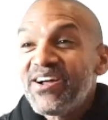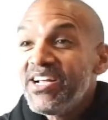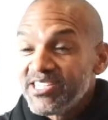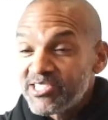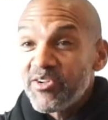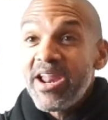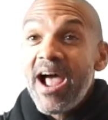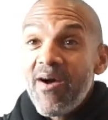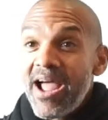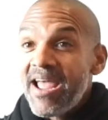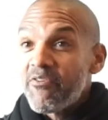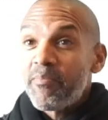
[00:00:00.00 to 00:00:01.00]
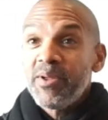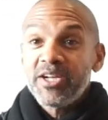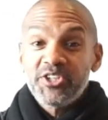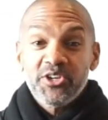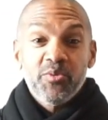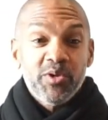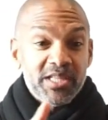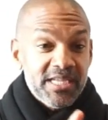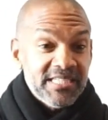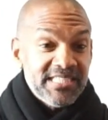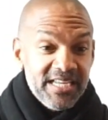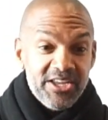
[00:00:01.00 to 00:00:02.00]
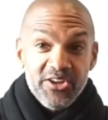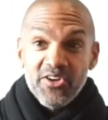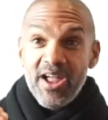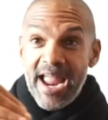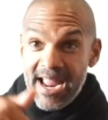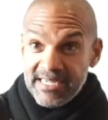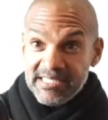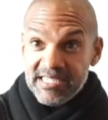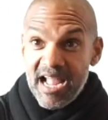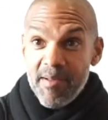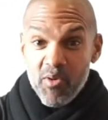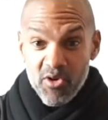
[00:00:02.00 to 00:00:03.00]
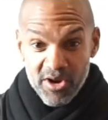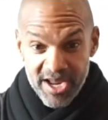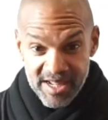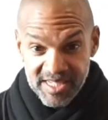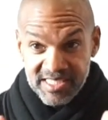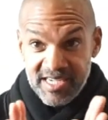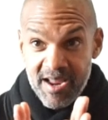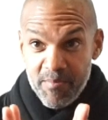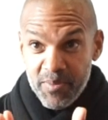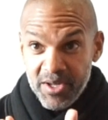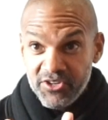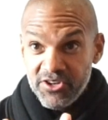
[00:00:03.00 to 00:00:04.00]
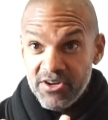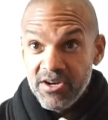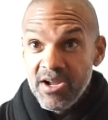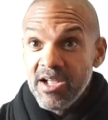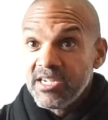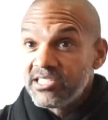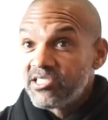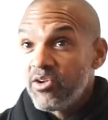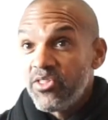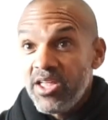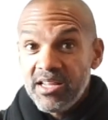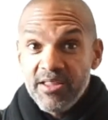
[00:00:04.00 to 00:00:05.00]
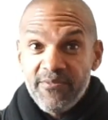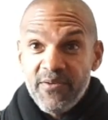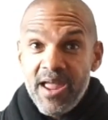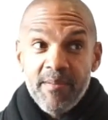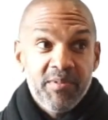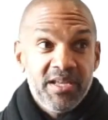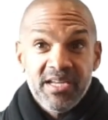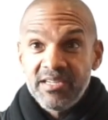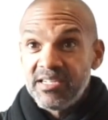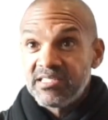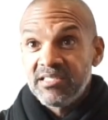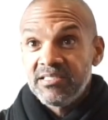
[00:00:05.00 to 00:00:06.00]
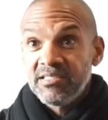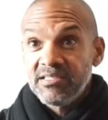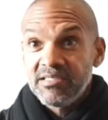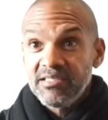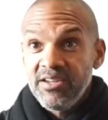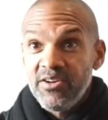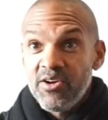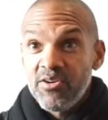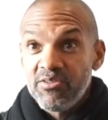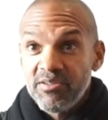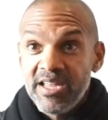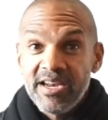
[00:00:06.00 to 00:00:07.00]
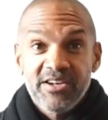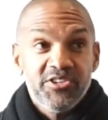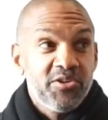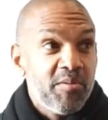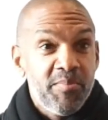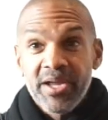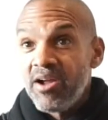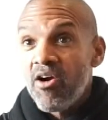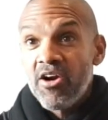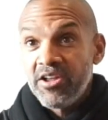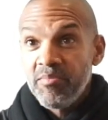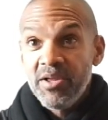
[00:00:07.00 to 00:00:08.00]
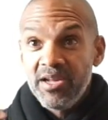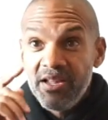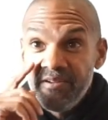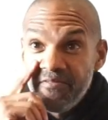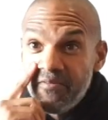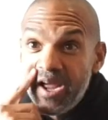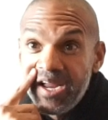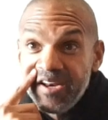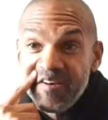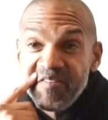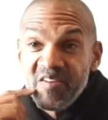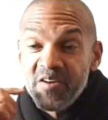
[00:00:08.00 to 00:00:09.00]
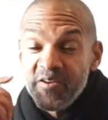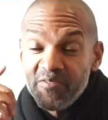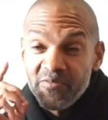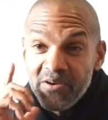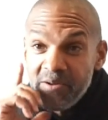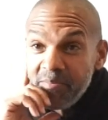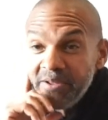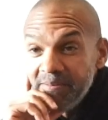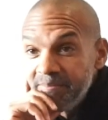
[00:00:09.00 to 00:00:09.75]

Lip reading: so now I have a picture with Ezekiel and Cyborg in the same picture so that the family doesn't, get into a big argument and fight, in front of me.